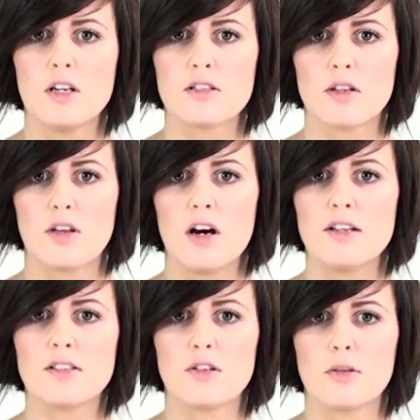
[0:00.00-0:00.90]
so the
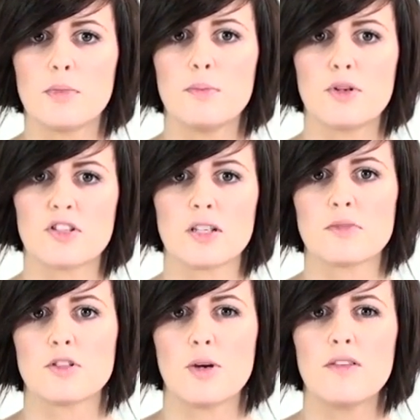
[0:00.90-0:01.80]
ISO can be pushed up
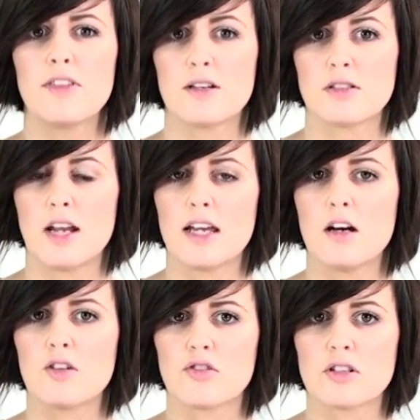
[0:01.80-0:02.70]
to
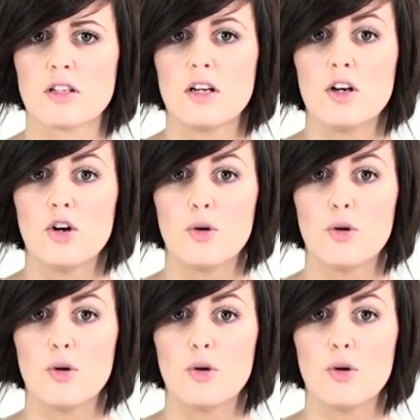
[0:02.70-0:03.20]
12,800,